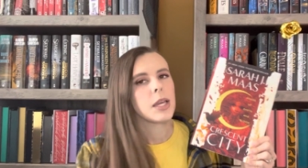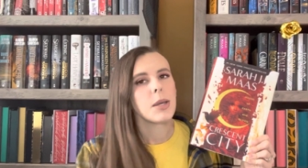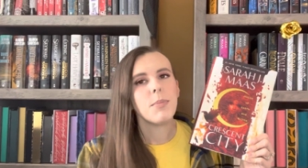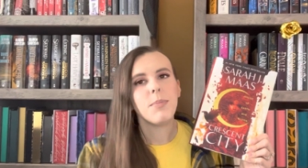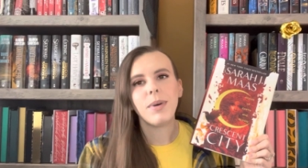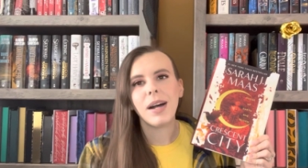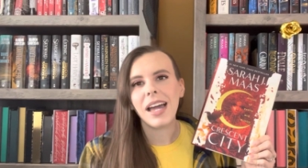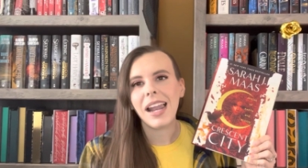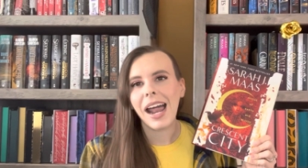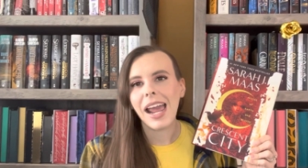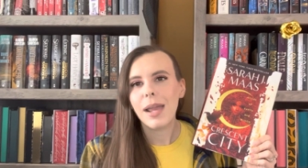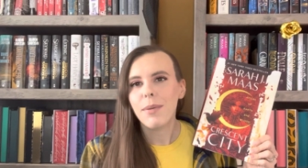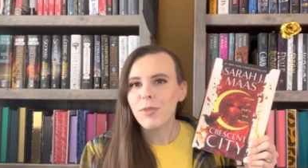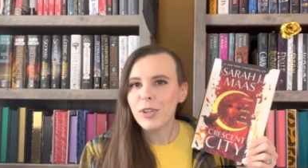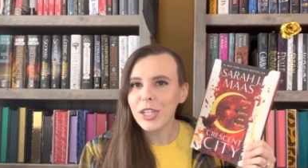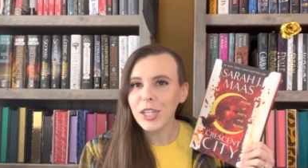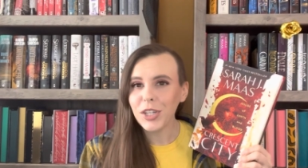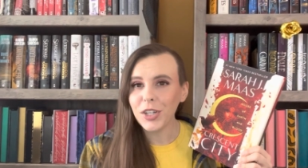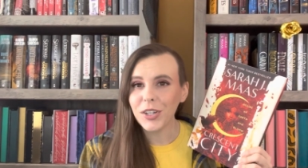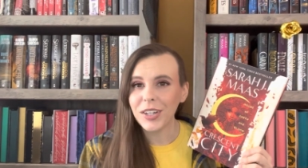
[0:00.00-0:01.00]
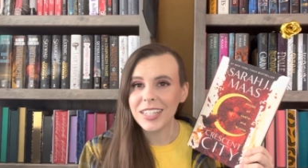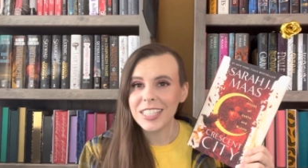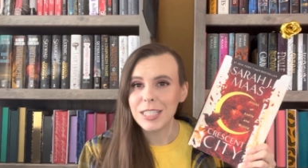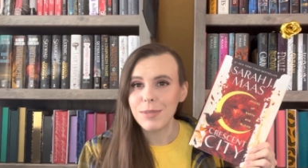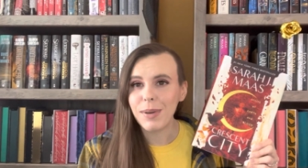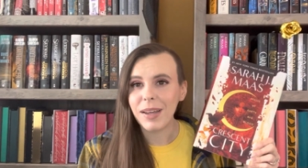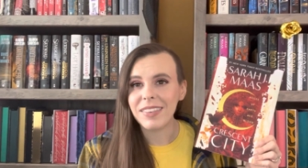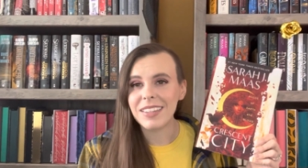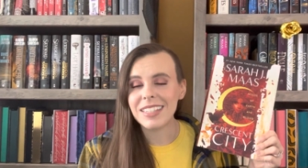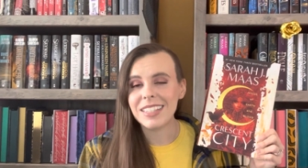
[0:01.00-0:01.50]
But I am really curious
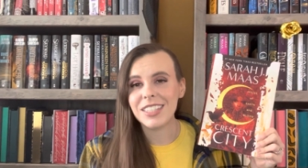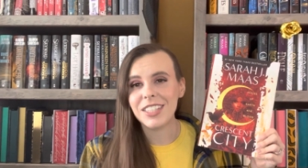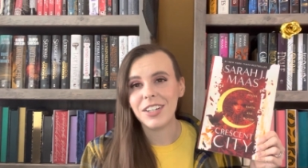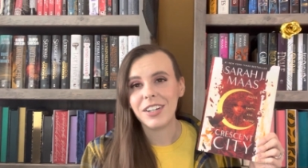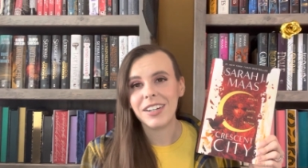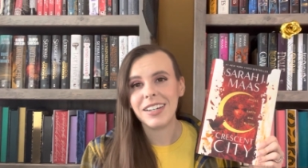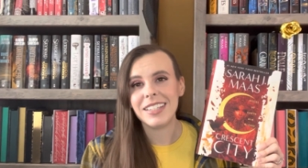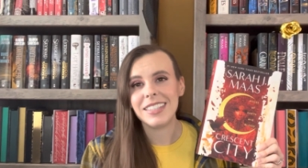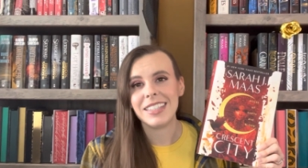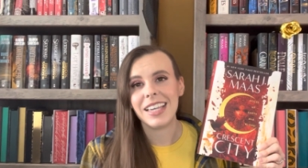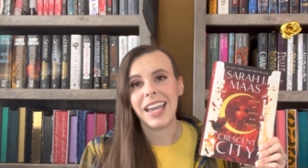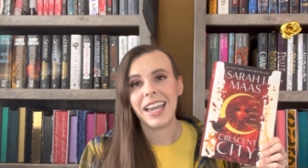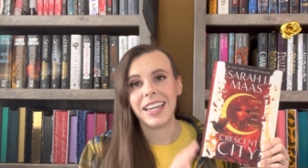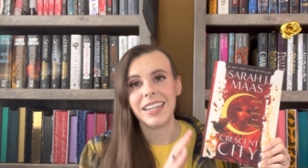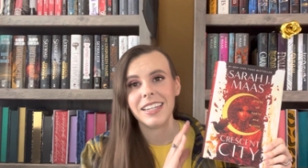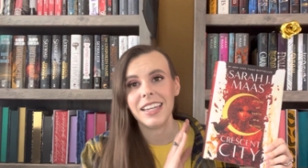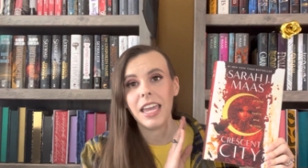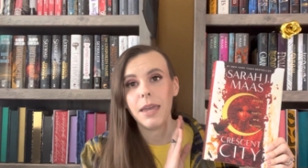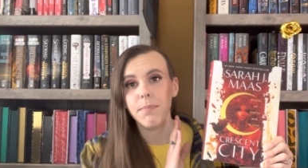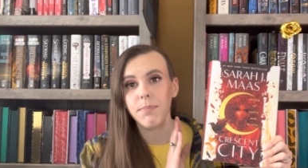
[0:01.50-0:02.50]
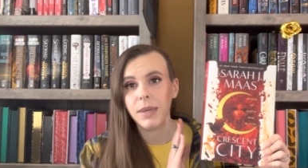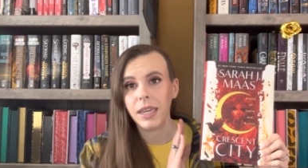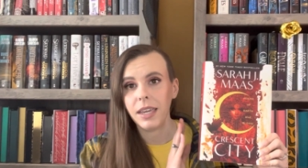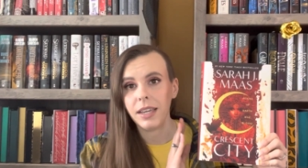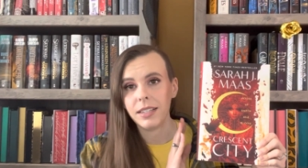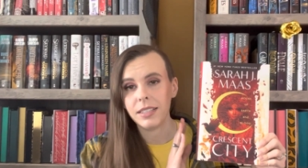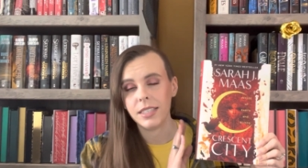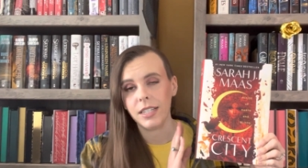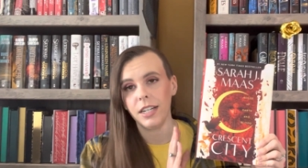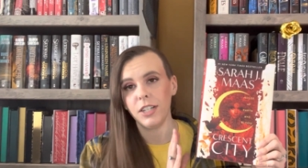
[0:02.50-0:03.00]
about this series and it
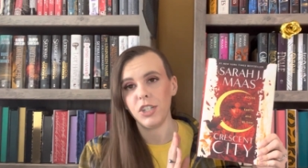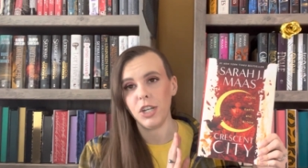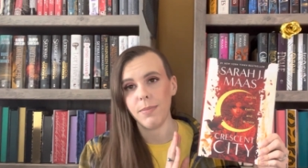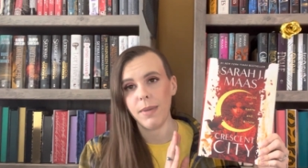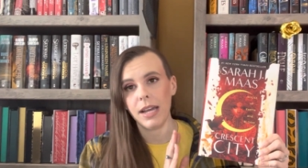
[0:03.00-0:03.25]
being Sarah J.